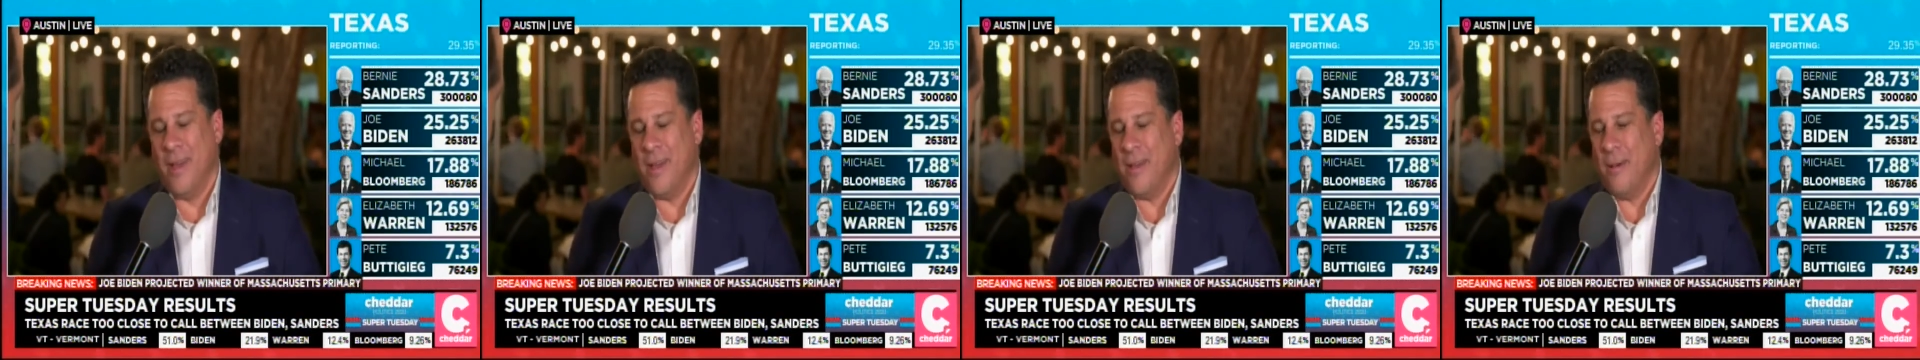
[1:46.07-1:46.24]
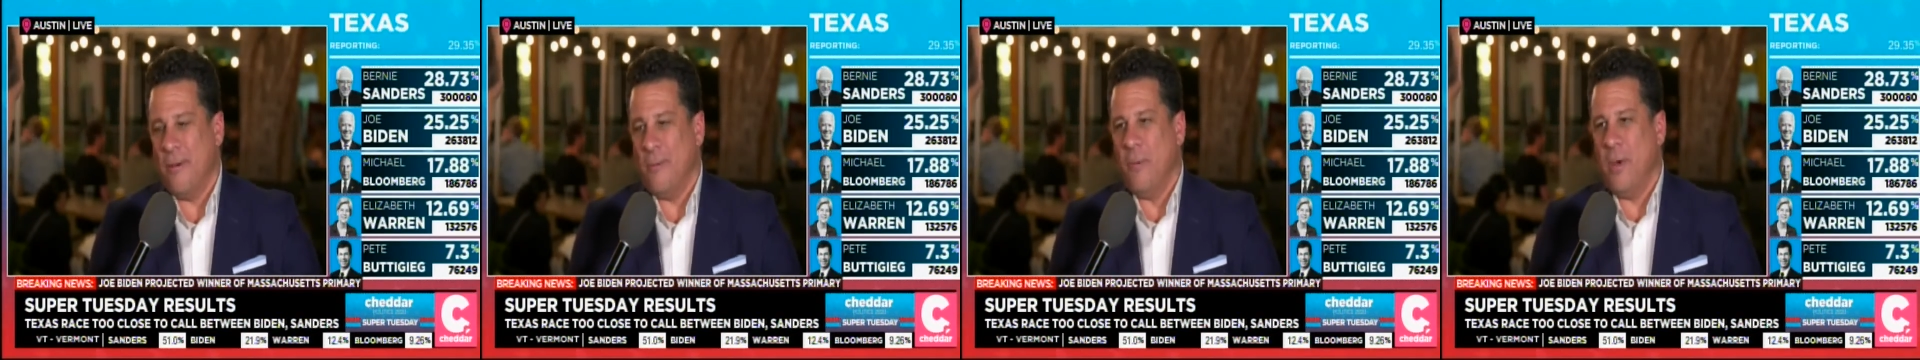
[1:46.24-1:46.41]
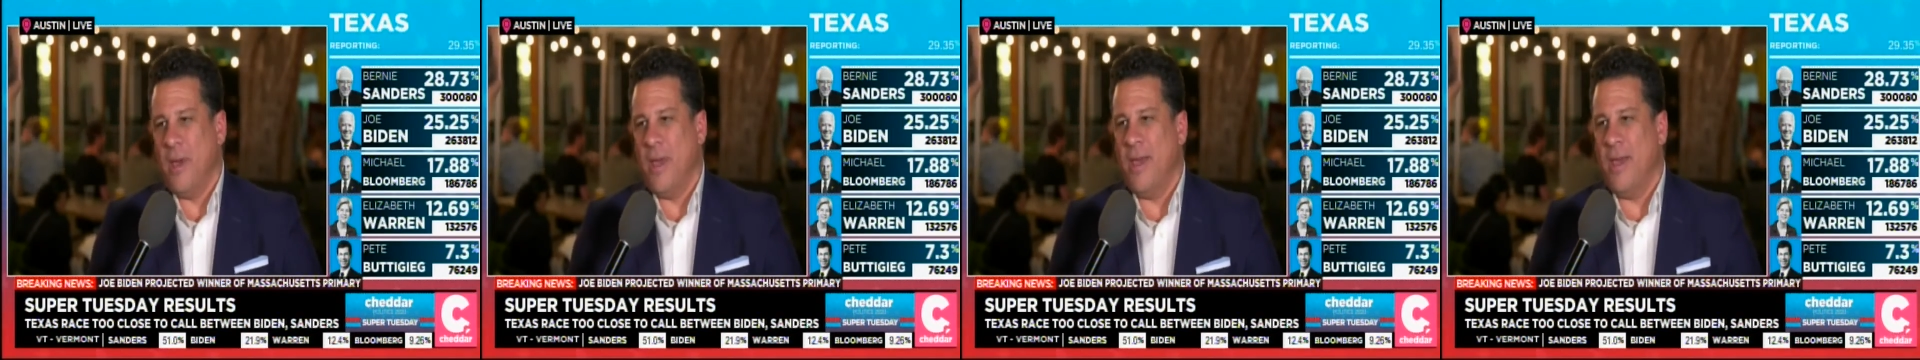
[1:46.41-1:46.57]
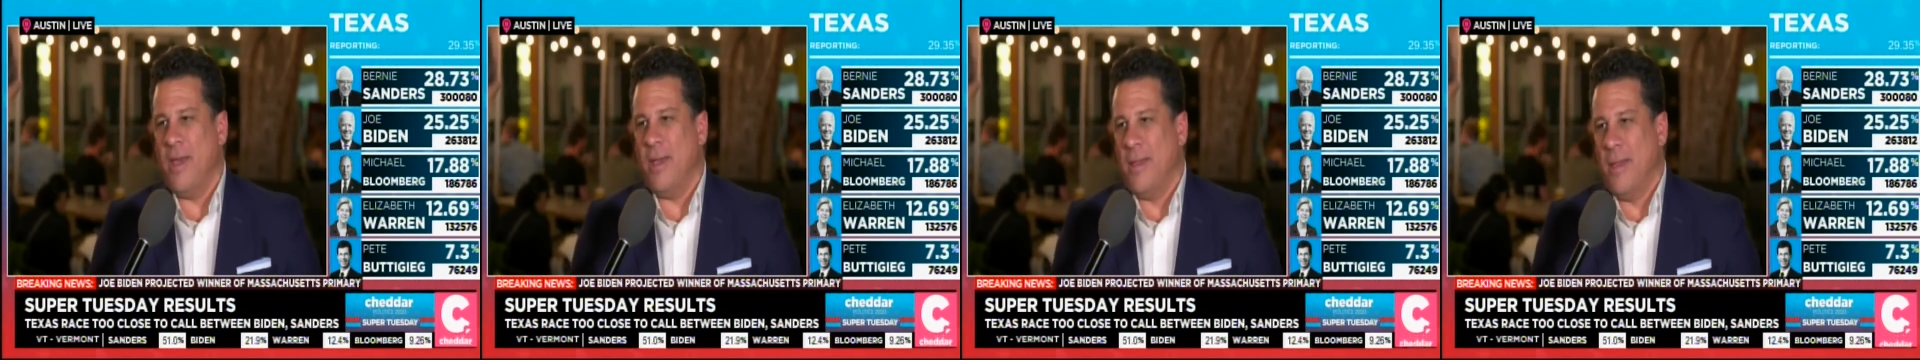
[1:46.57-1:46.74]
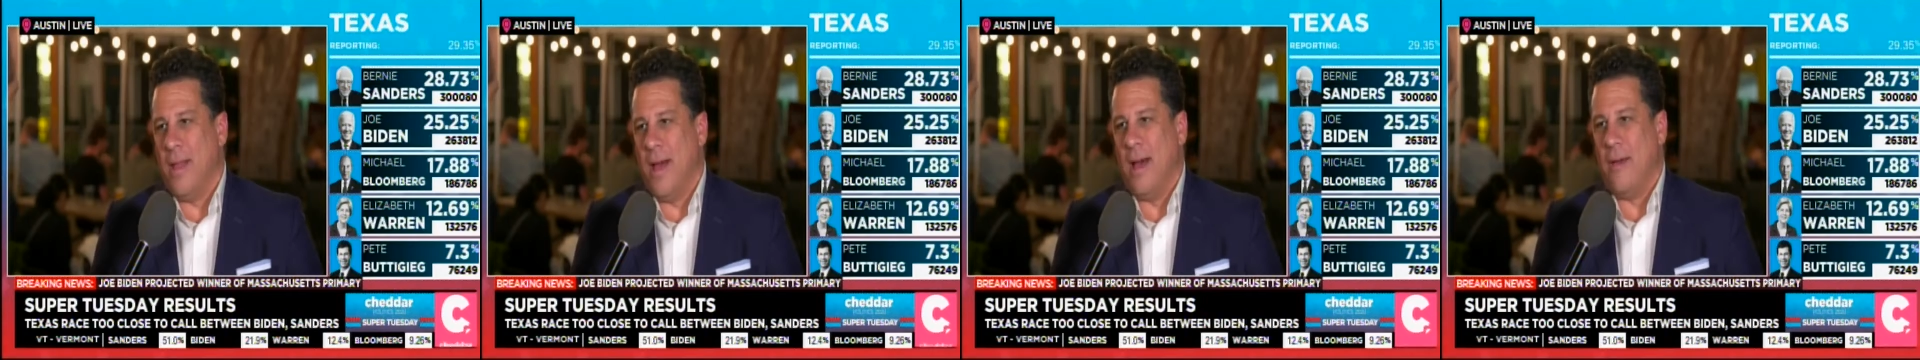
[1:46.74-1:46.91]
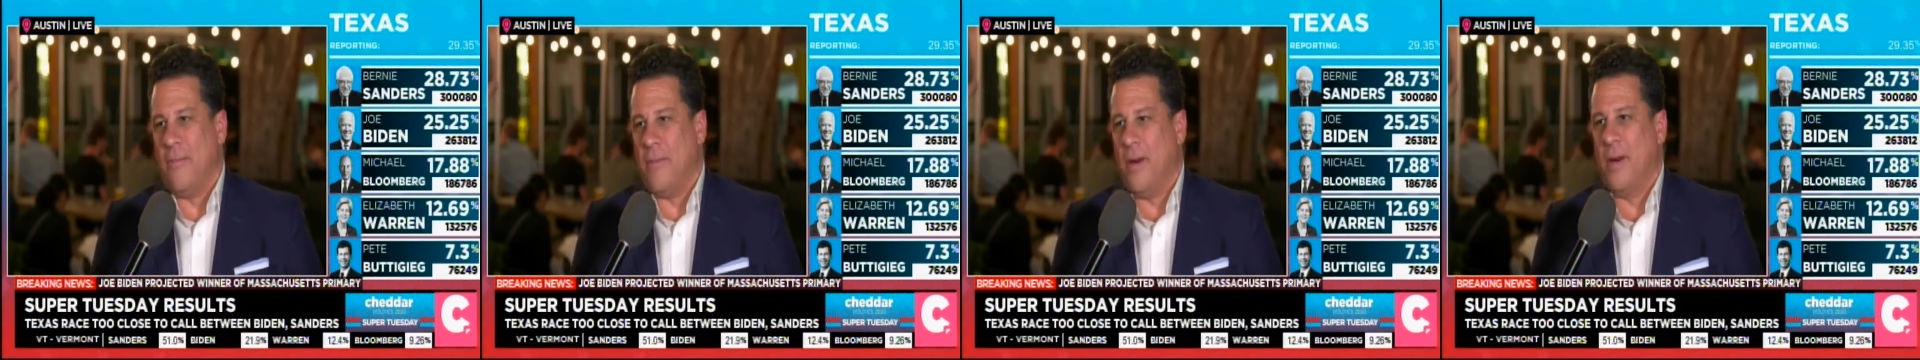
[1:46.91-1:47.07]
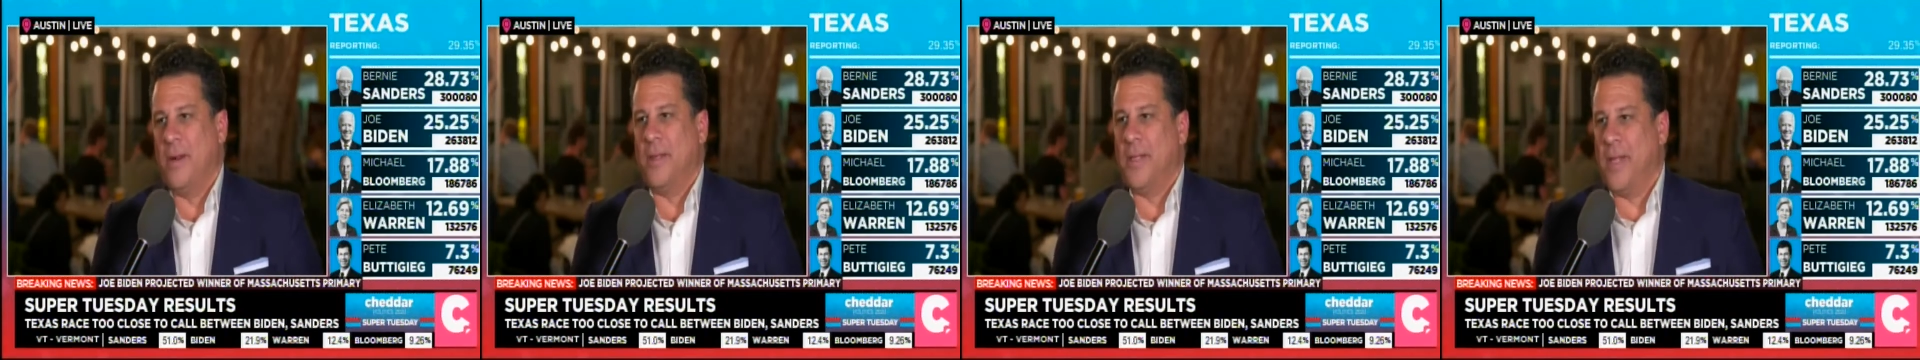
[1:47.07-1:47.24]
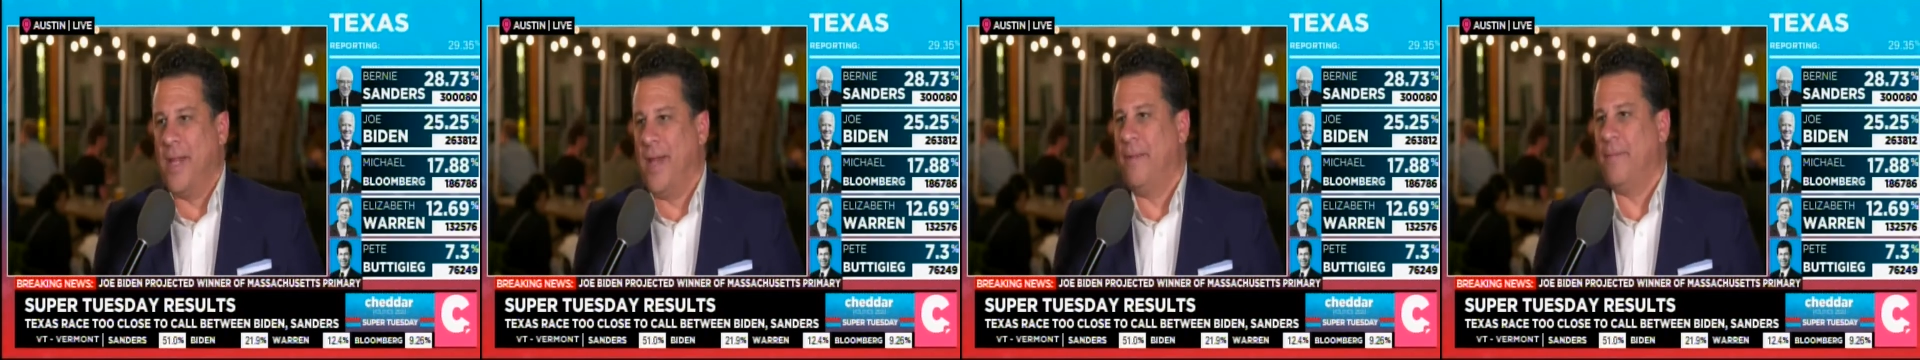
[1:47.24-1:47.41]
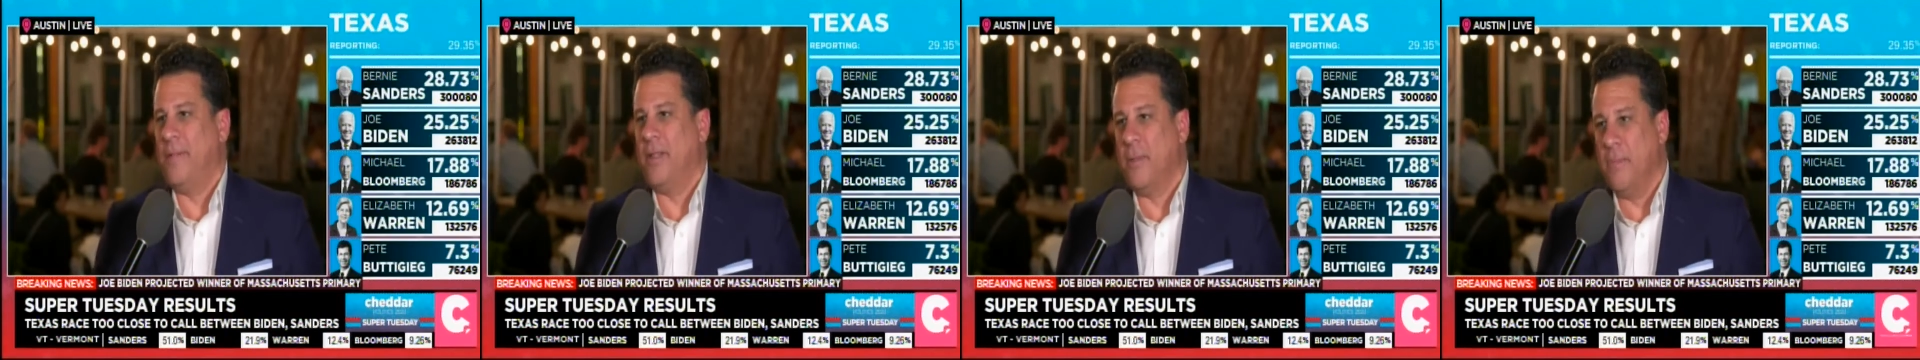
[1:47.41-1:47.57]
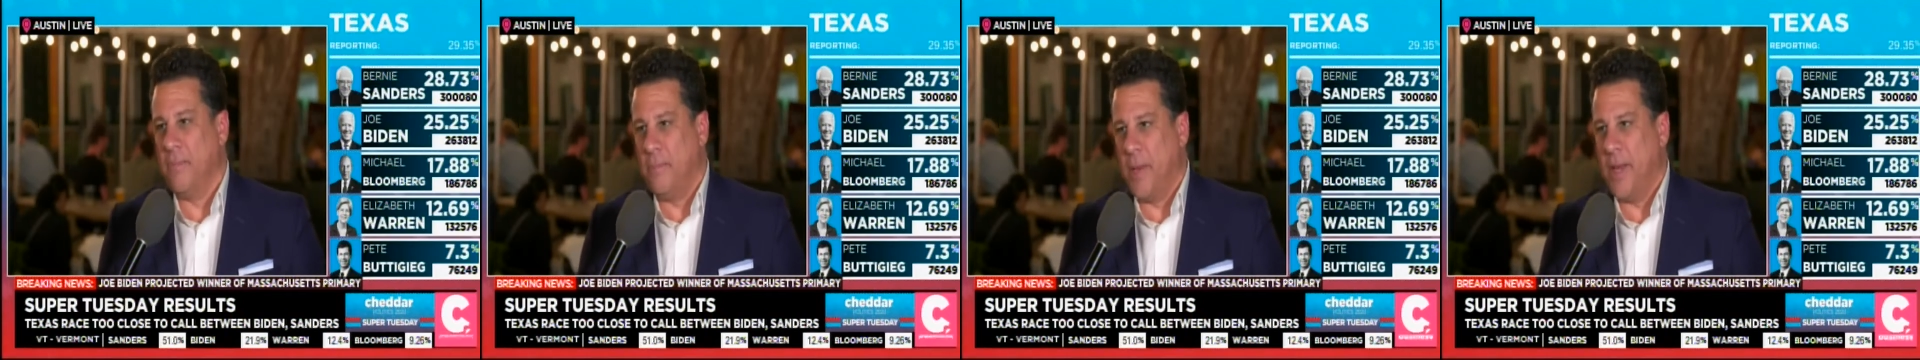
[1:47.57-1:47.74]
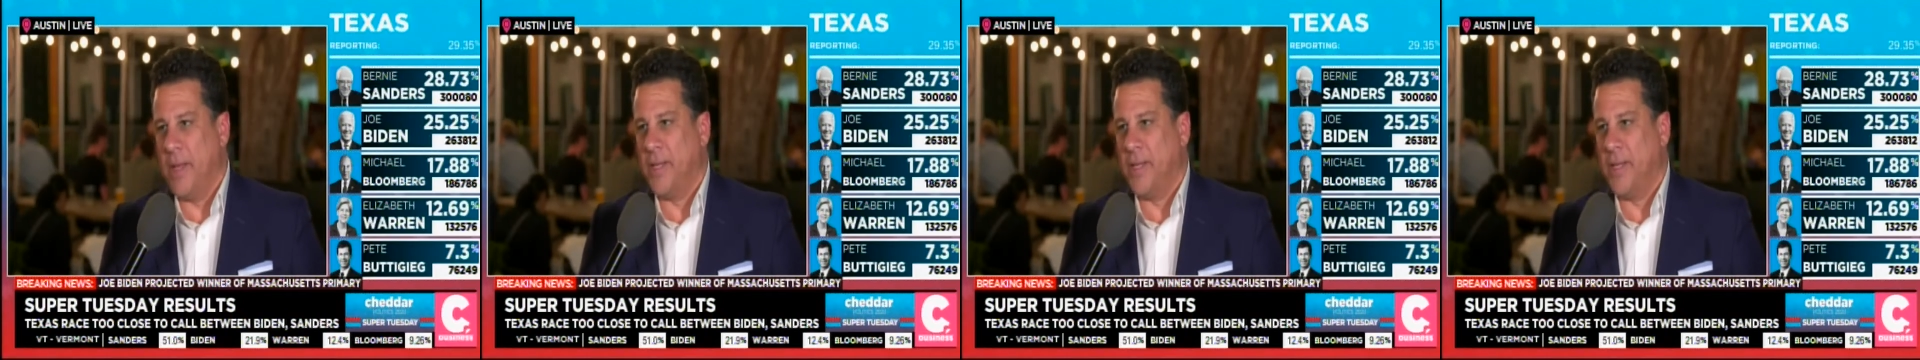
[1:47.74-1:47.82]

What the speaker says: Look, we love ourselves some